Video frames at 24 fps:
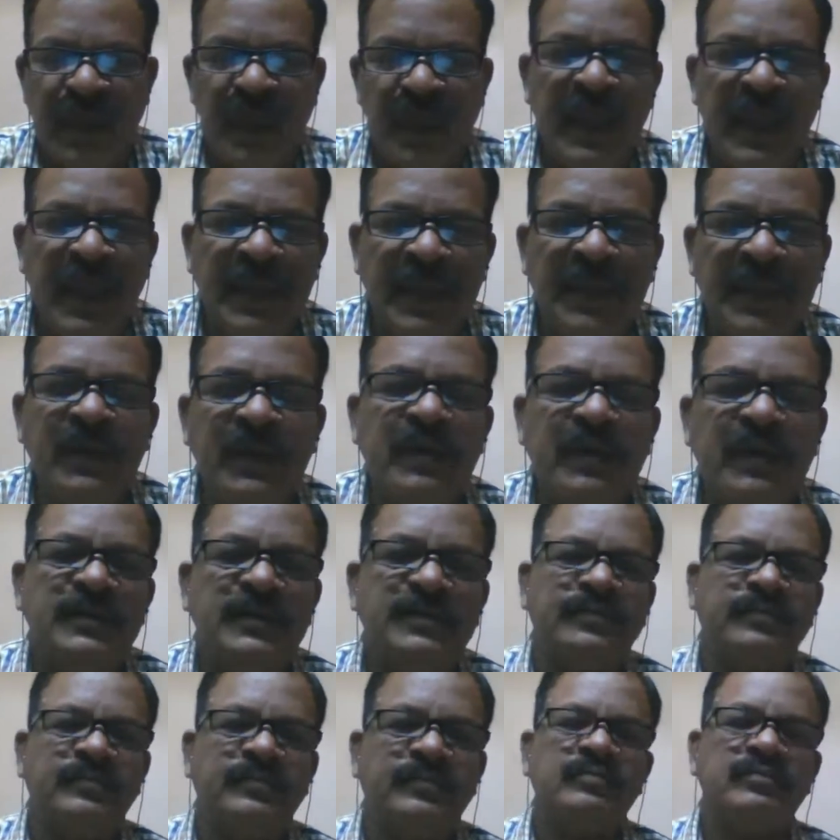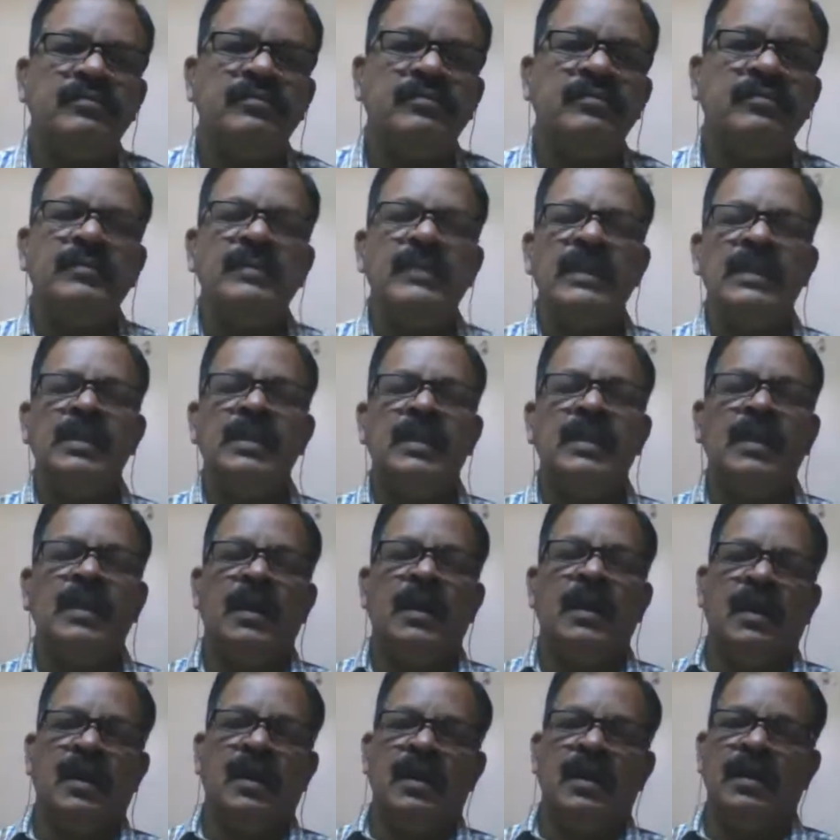And here,
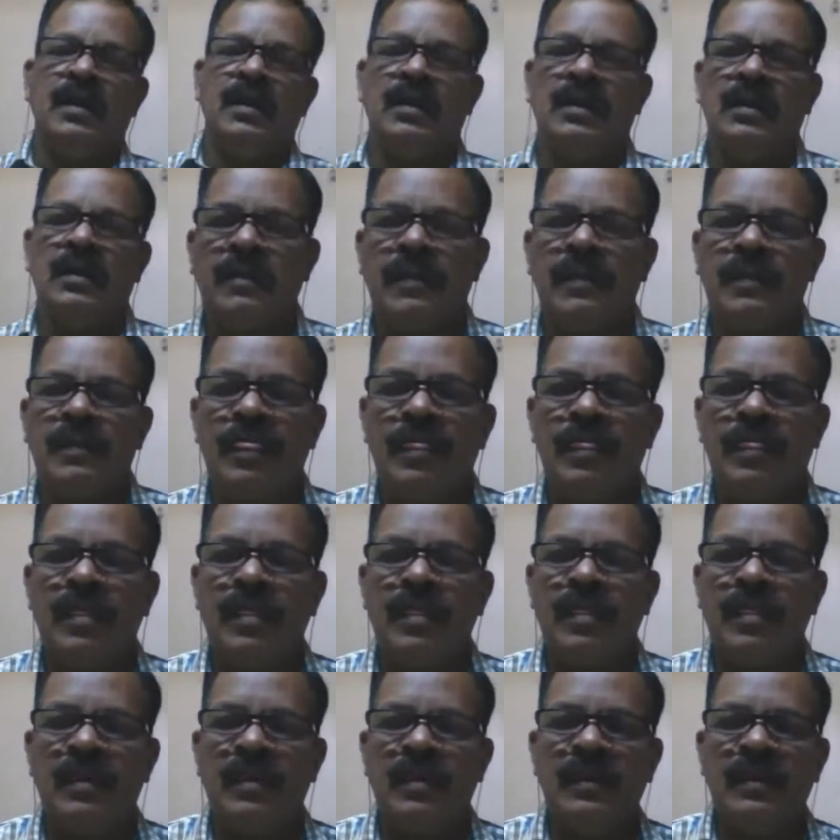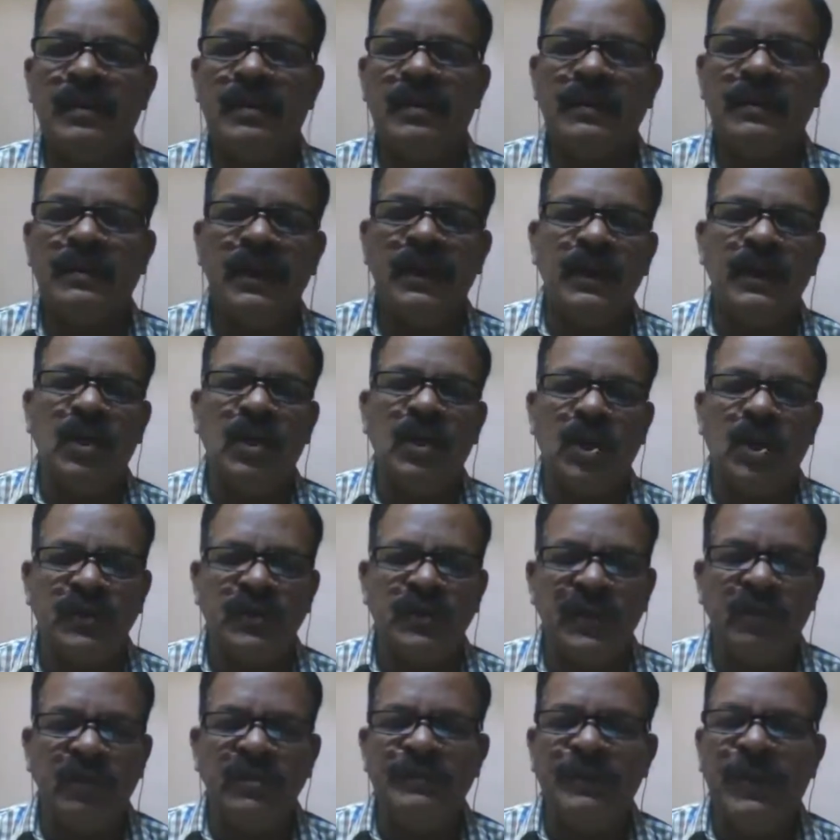uh, the luxury goods
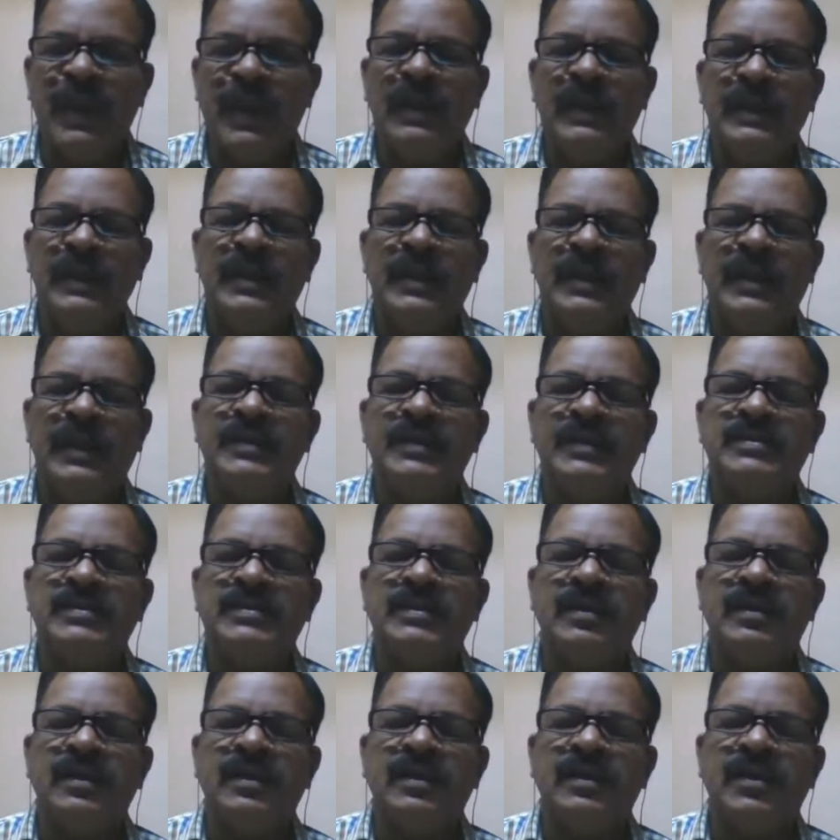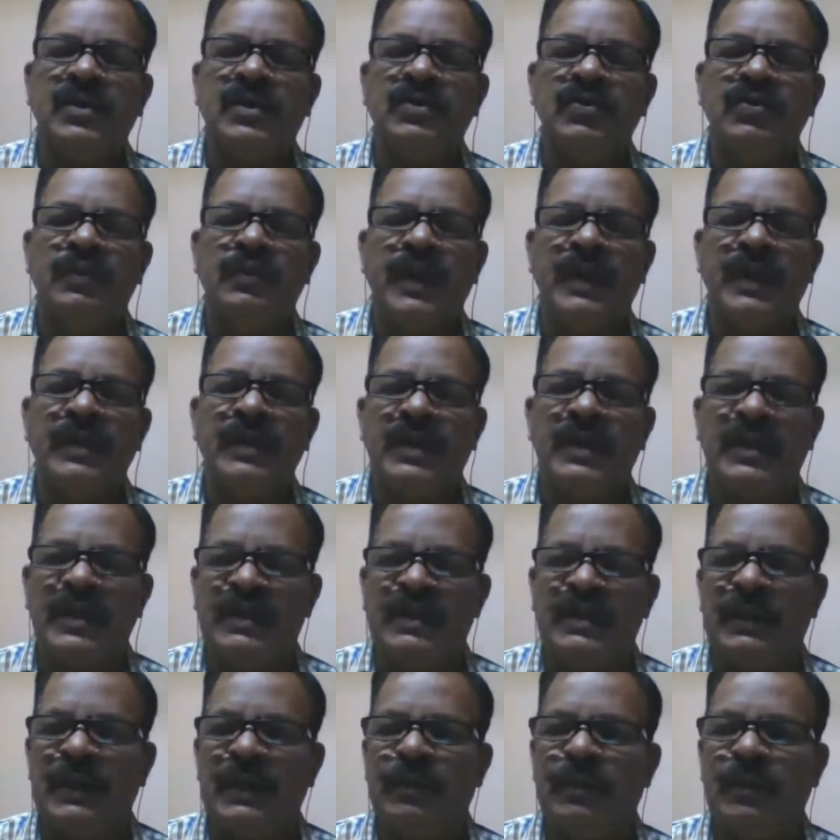mainly that is uh, consumed by the rich
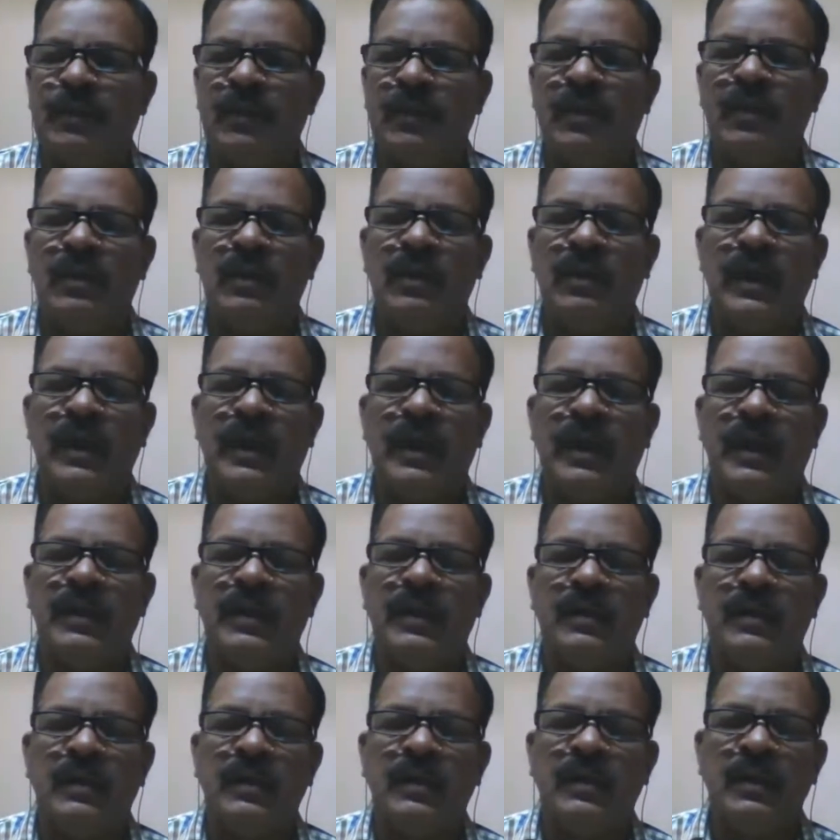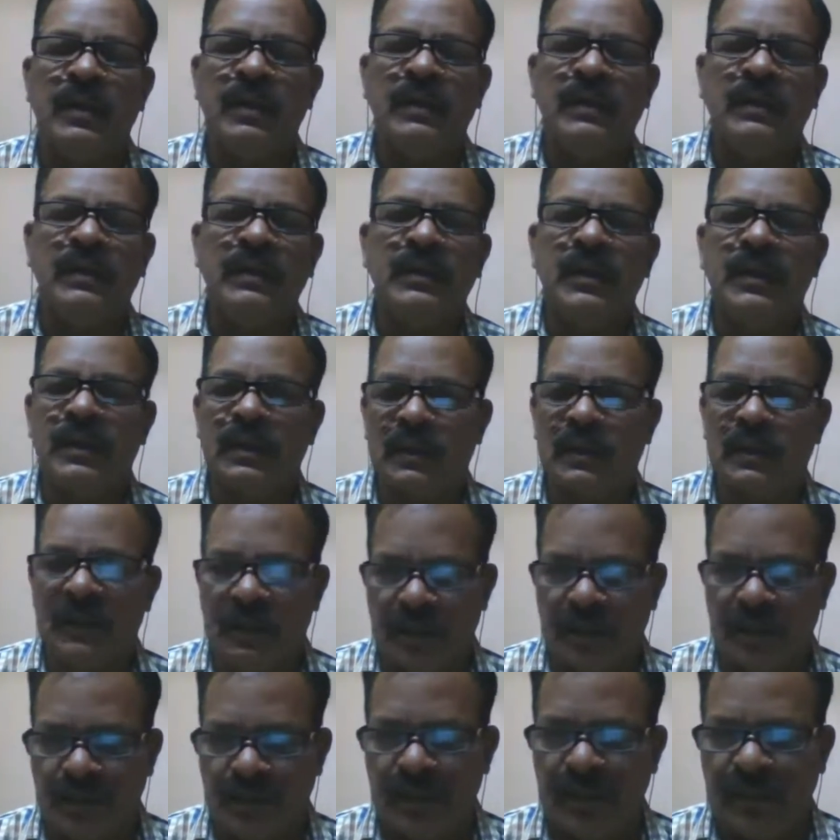people and uh,
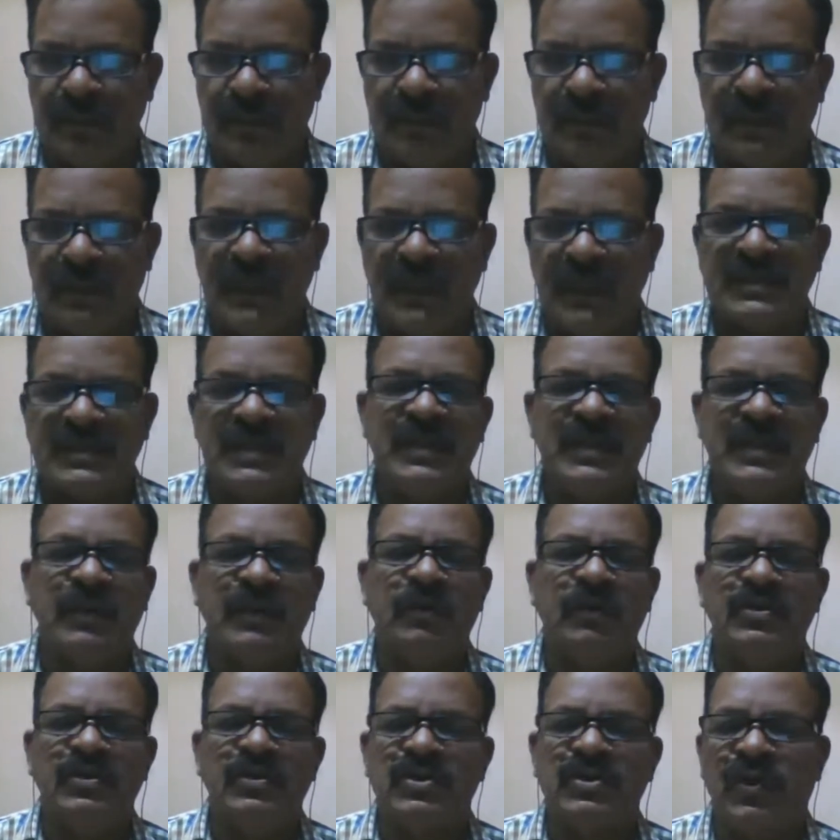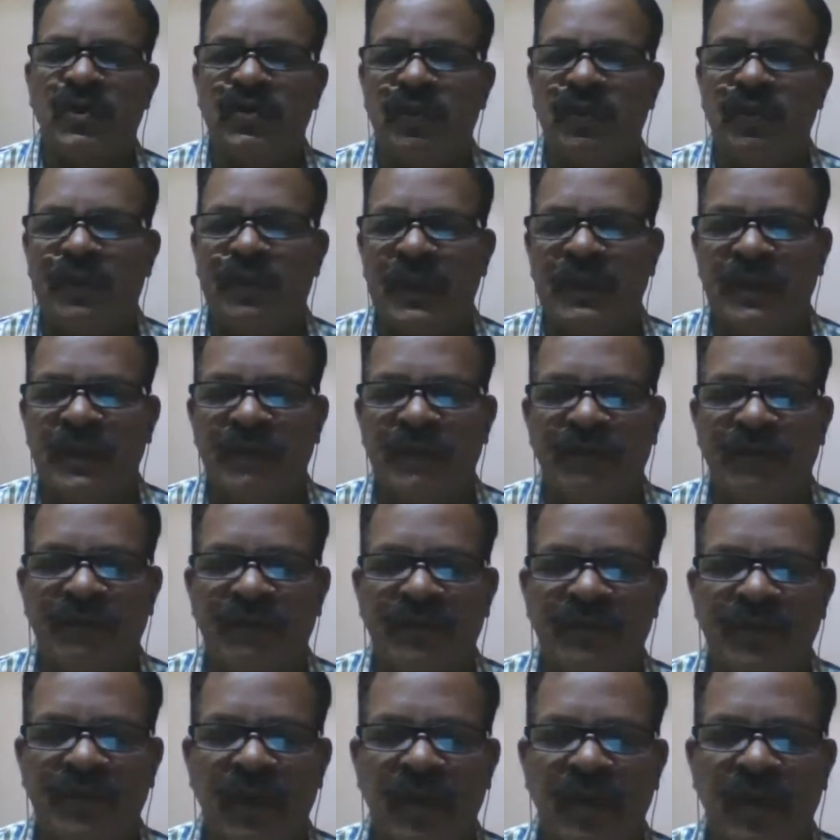the necessary goods consumed by the
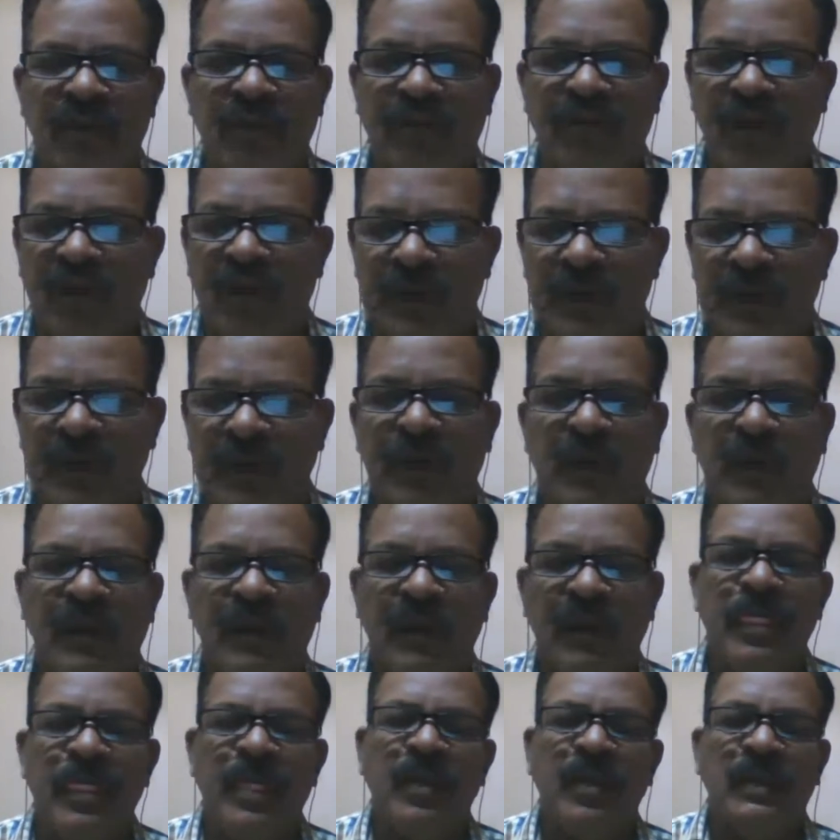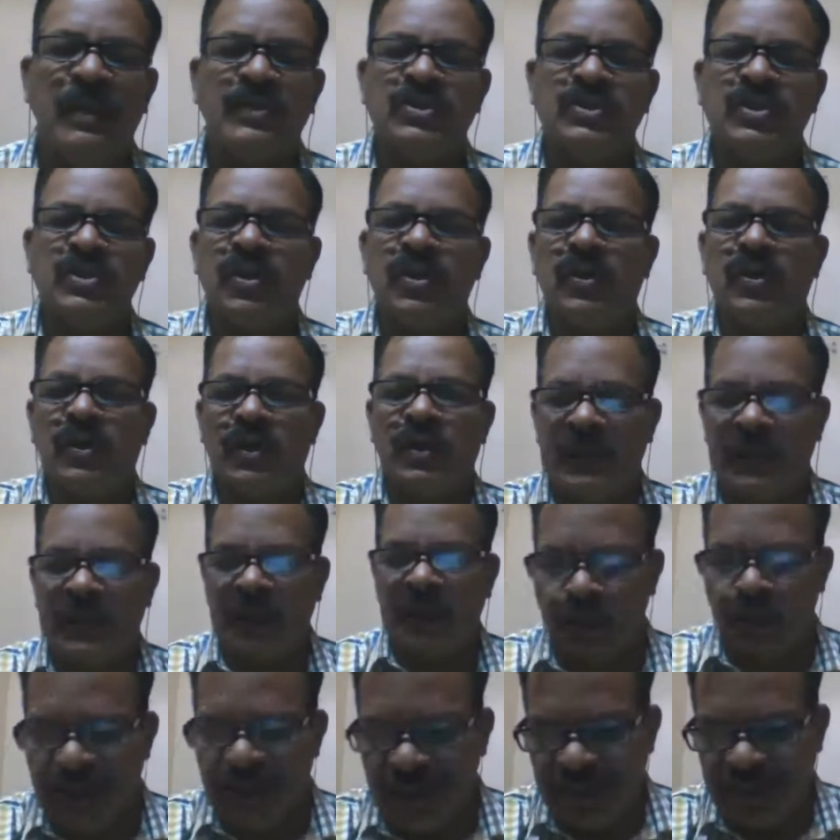uh, poor people. So the
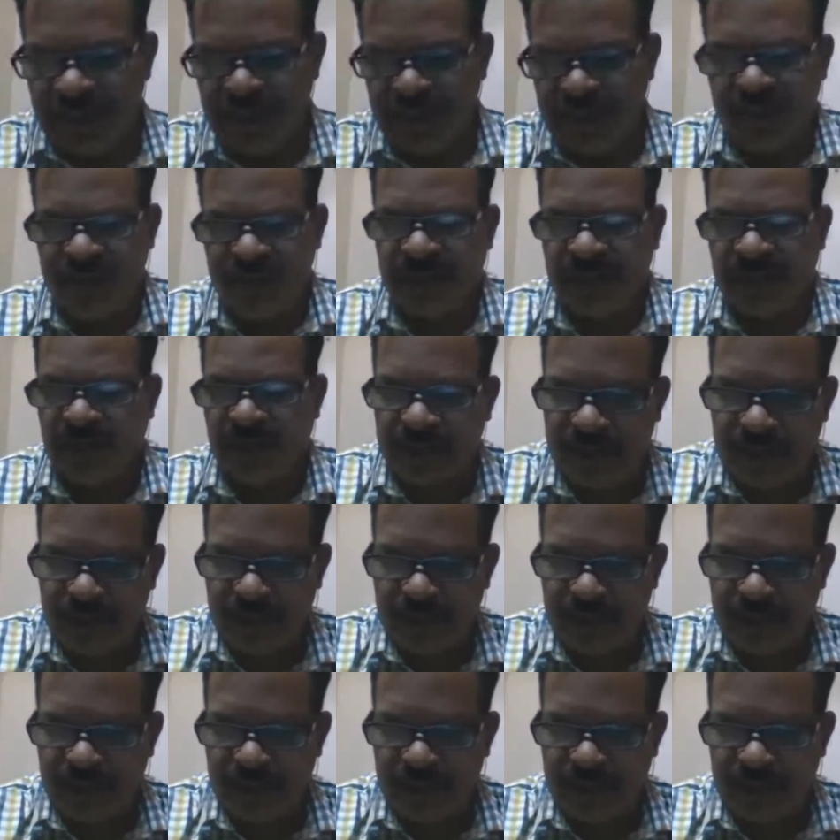question is that